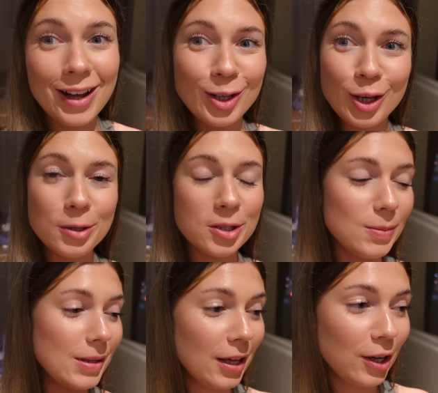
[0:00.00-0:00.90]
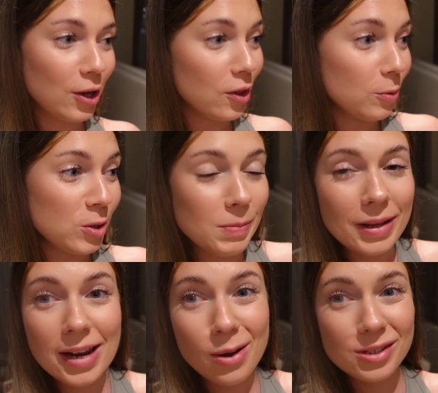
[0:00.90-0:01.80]
I used to be that girl that would
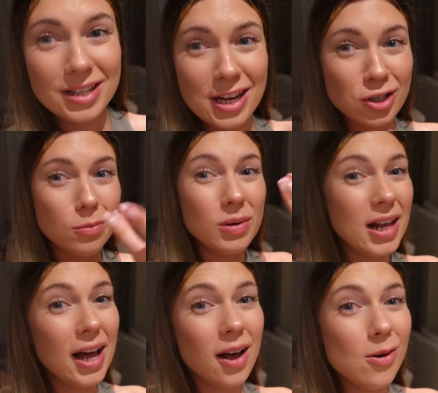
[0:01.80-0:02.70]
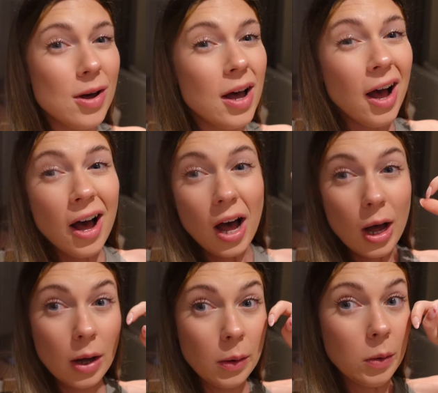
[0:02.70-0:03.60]
spend hours in the kitchen, but now
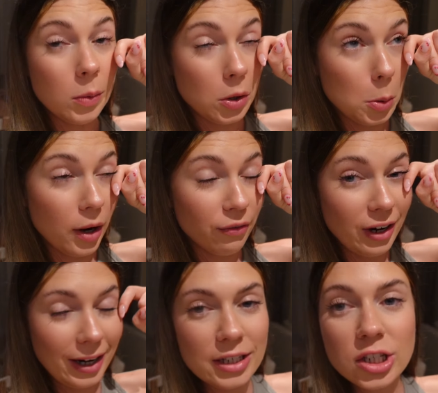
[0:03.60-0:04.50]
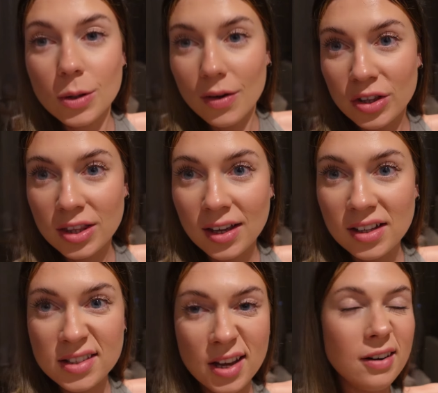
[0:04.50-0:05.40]
I would quite frankly do other
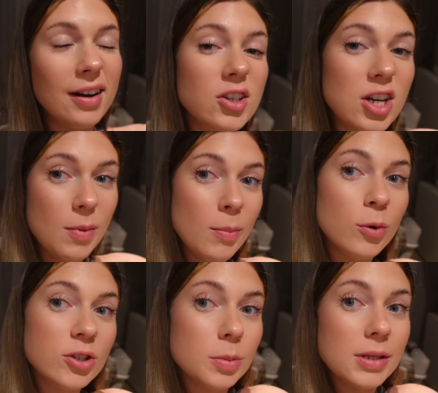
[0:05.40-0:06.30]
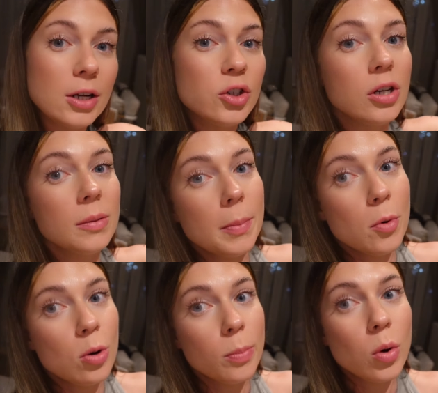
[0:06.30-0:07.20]
things that are actually a bit more substantial and a bit
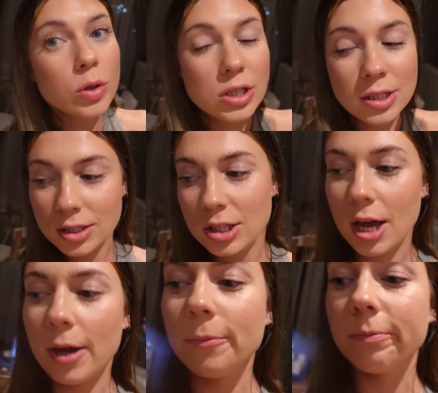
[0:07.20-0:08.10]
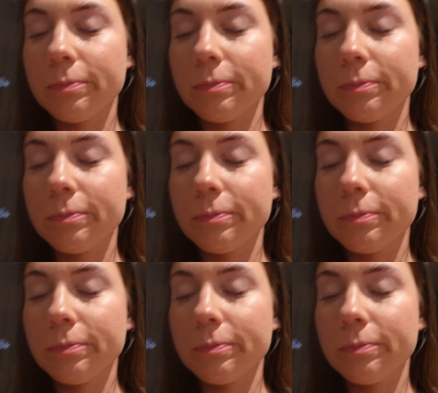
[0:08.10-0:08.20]
more important. So